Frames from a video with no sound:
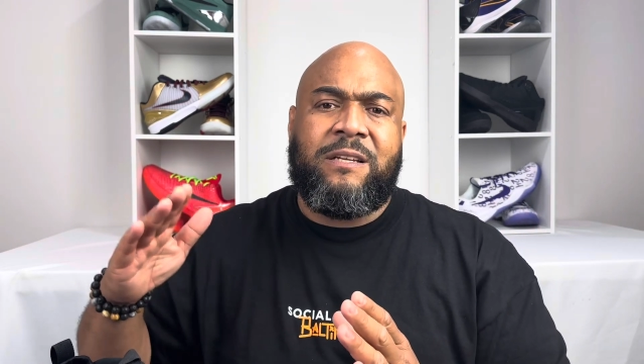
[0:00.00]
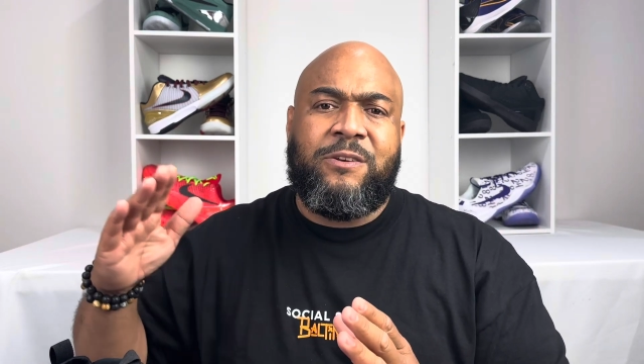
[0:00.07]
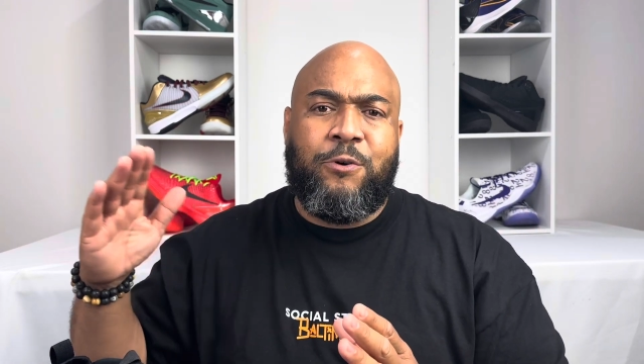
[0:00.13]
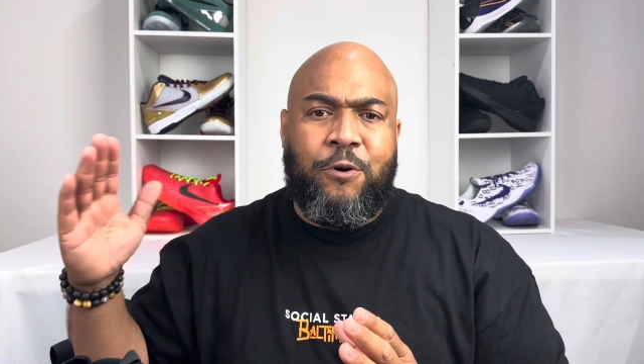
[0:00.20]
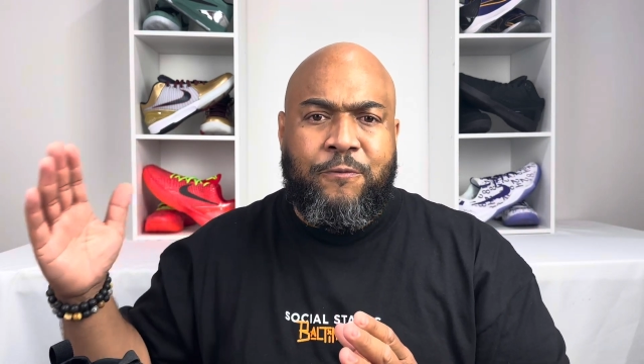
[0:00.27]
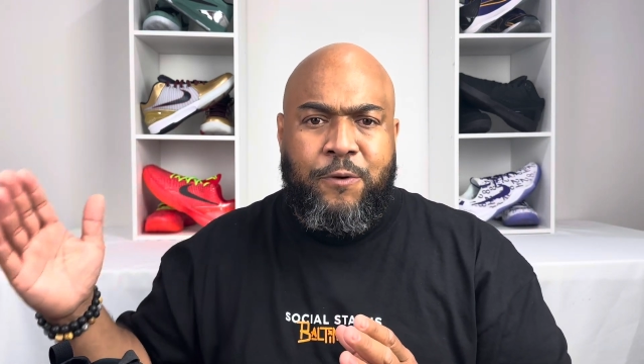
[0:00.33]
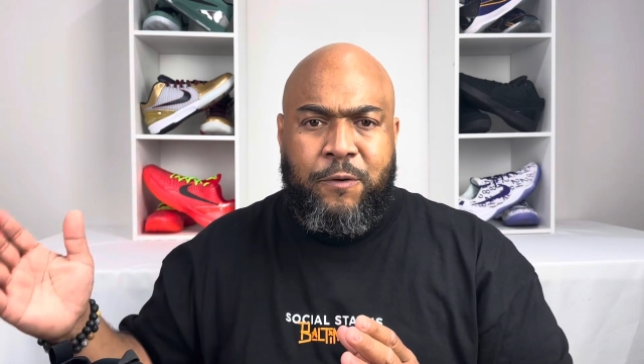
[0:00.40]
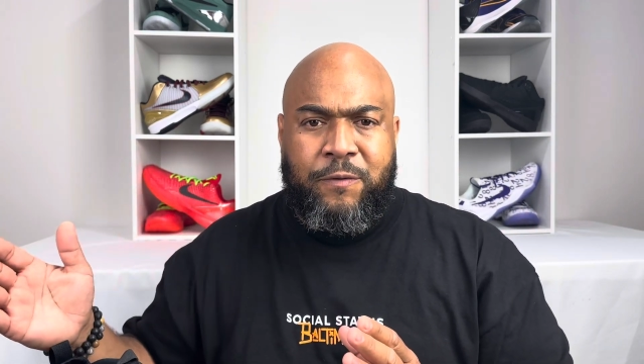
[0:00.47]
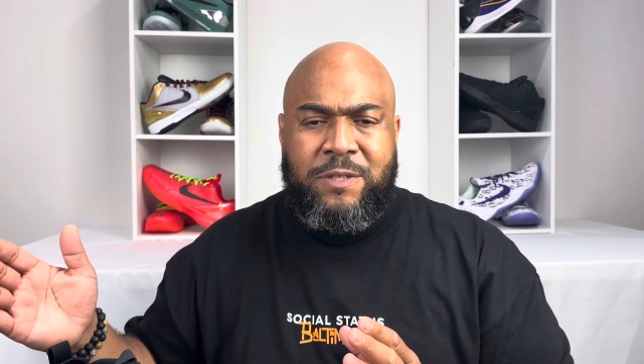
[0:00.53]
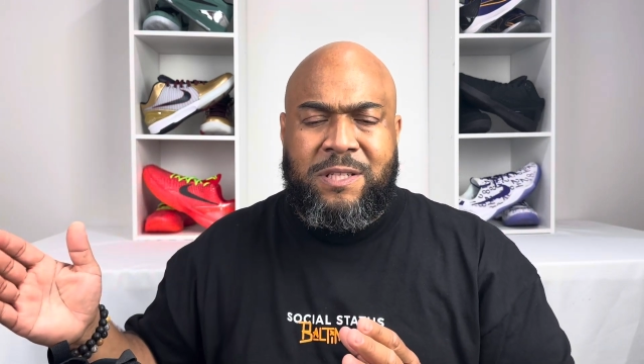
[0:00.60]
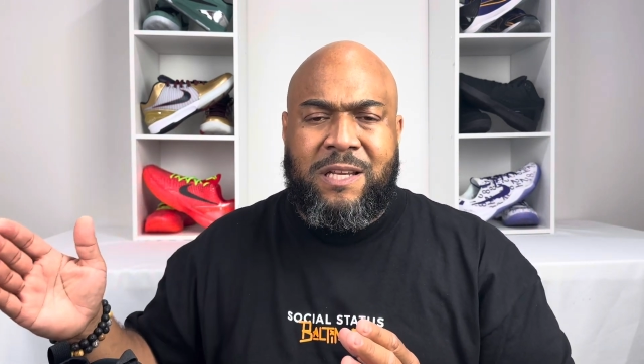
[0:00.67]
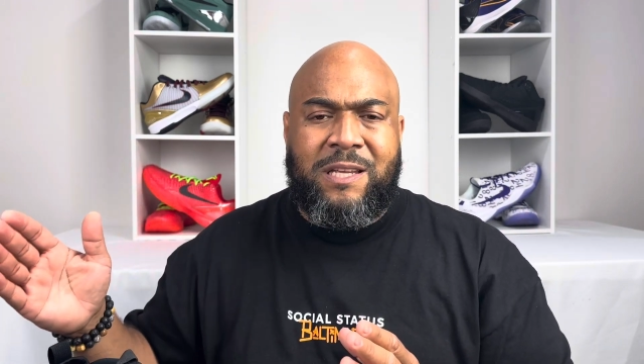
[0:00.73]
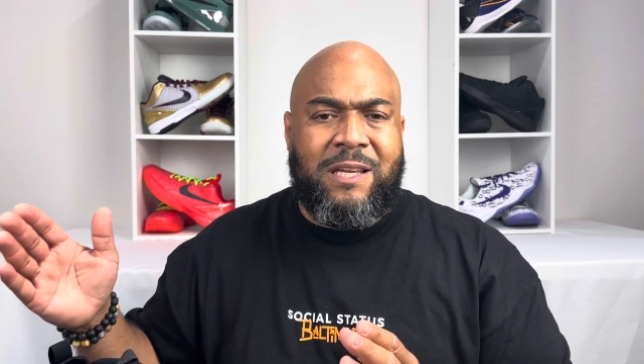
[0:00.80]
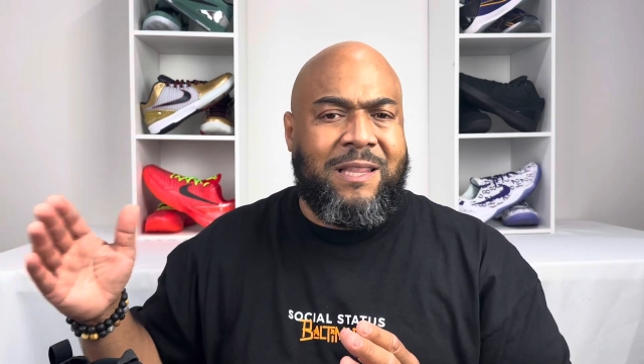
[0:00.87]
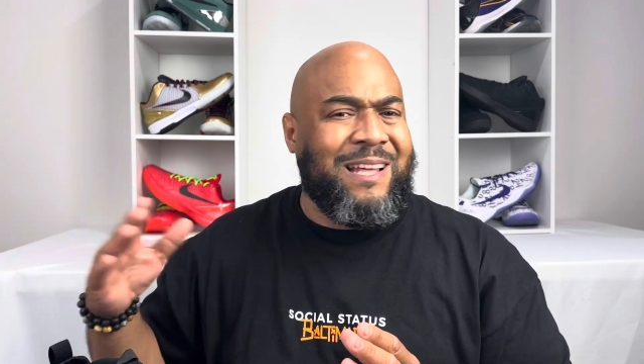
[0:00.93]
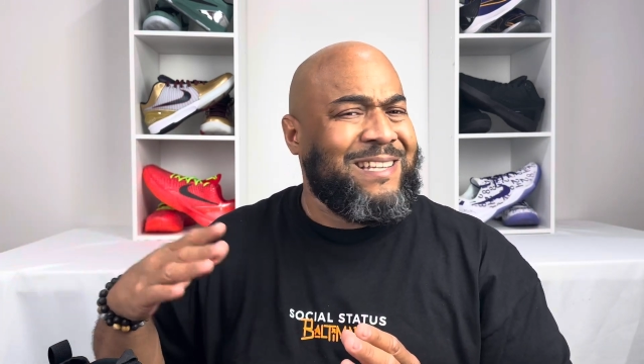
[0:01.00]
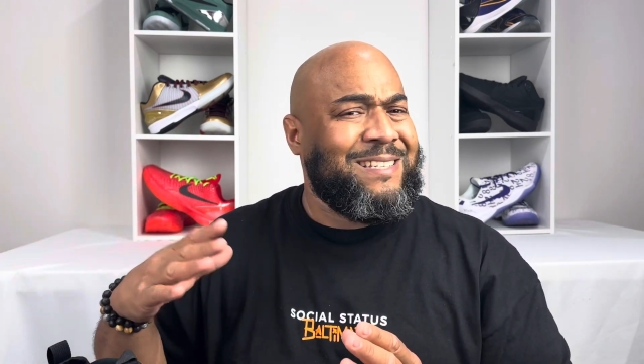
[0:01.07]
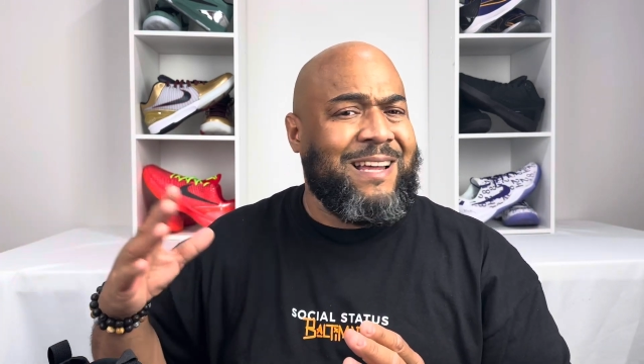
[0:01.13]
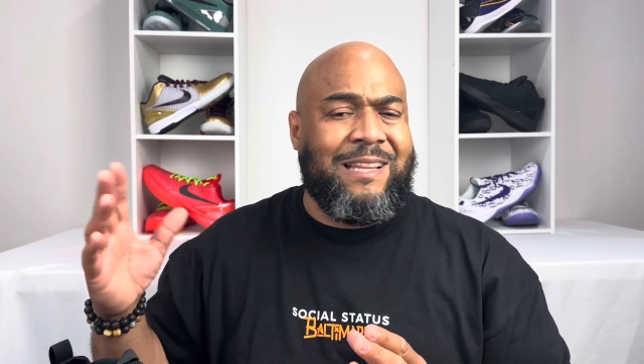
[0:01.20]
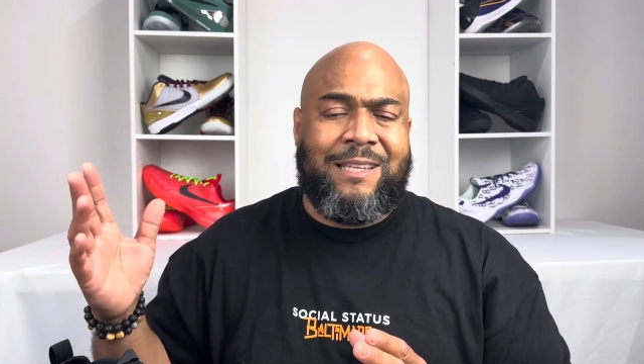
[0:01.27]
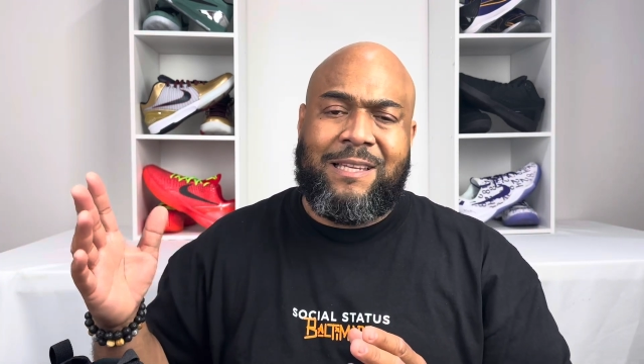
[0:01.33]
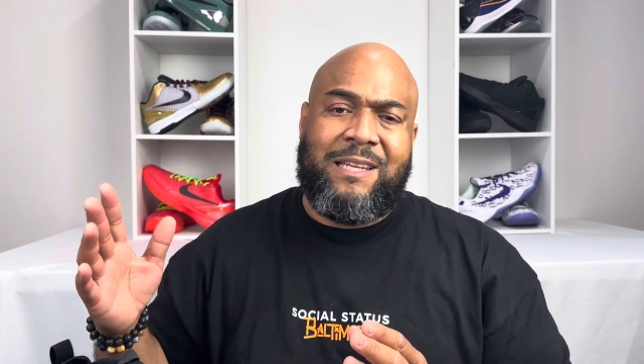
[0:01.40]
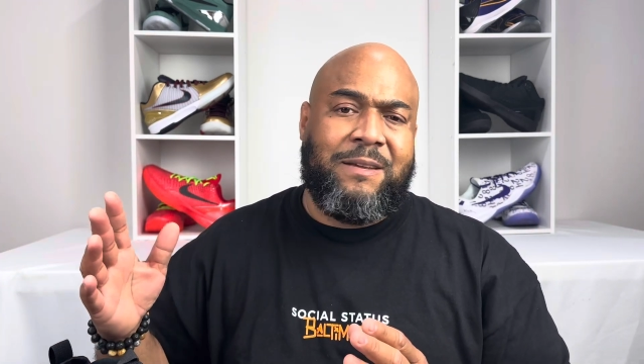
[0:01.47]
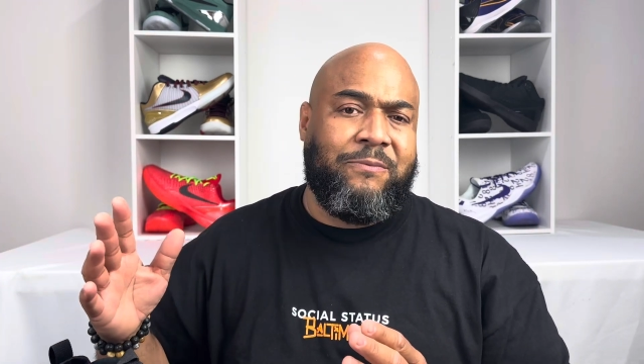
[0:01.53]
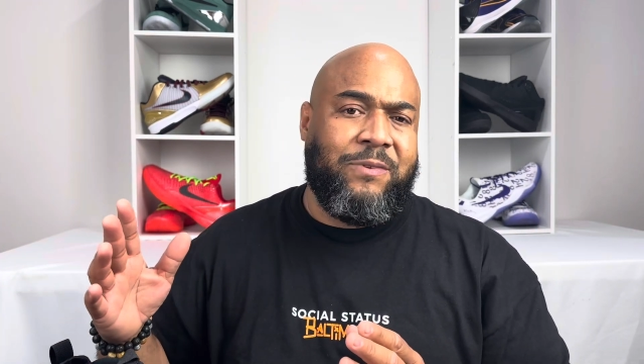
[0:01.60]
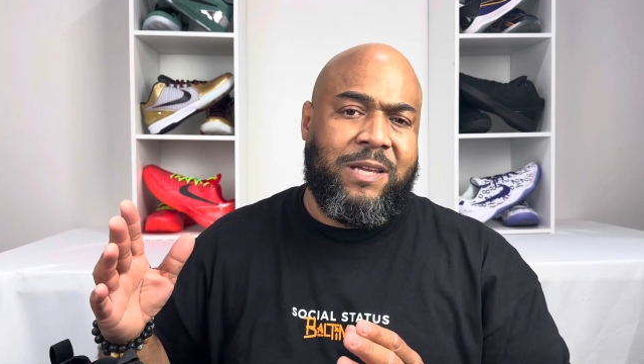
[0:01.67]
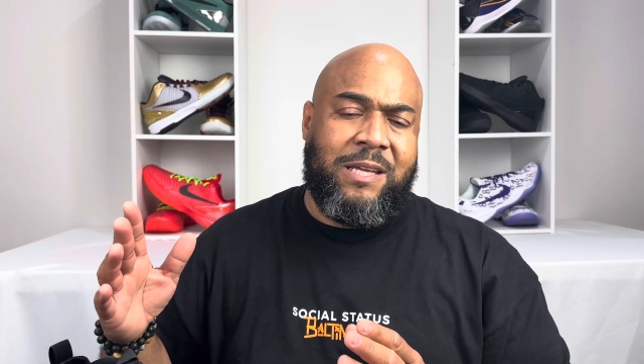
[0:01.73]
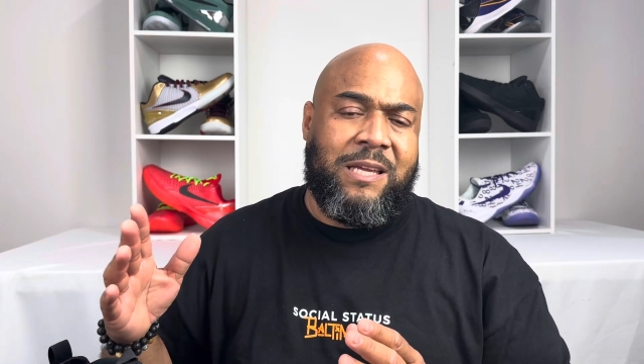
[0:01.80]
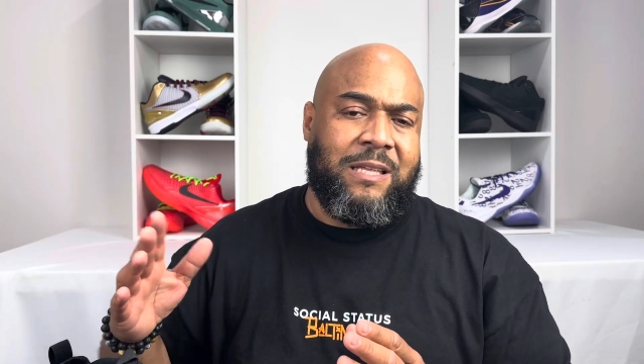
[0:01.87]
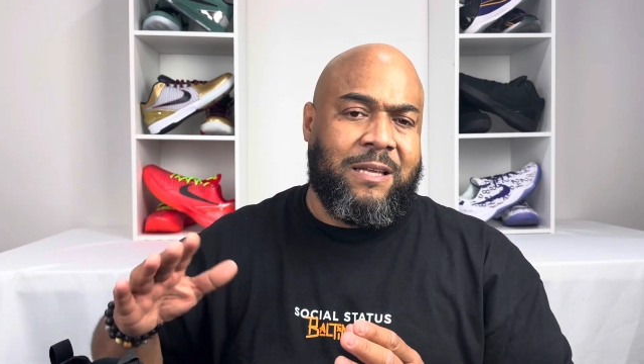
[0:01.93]
Norfolk, Virginia, that's not the
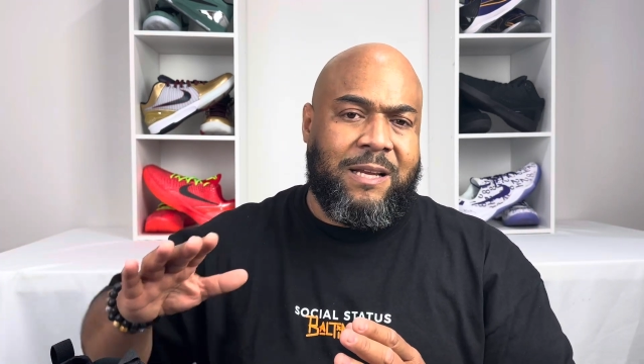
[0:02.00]
DMV either.